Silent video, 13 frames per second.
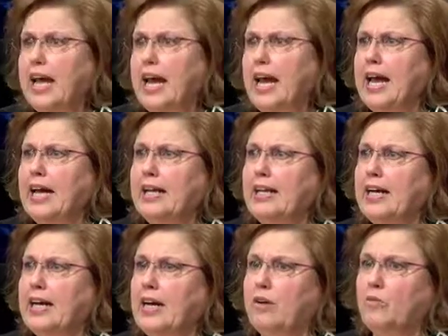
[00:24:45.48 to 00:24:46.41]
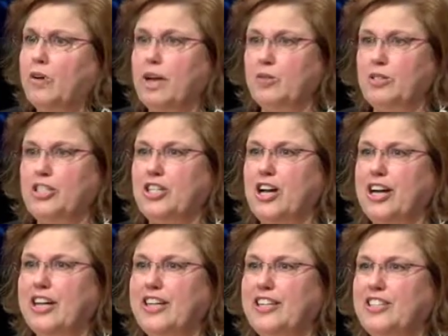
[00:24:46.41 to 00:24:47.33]
And when I was
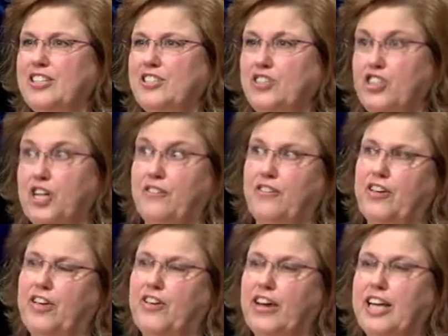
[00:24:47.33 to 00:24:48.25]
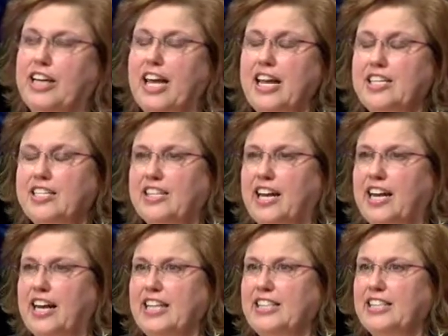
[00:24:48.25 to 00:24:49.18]
talking to Jeff here at K-Sun,
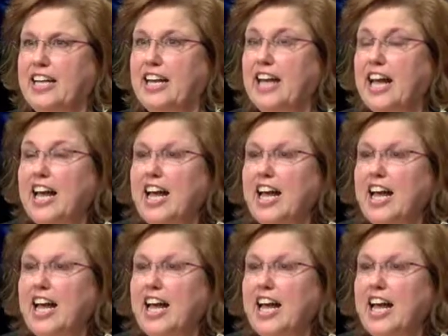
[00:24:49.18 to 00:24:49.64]
I said,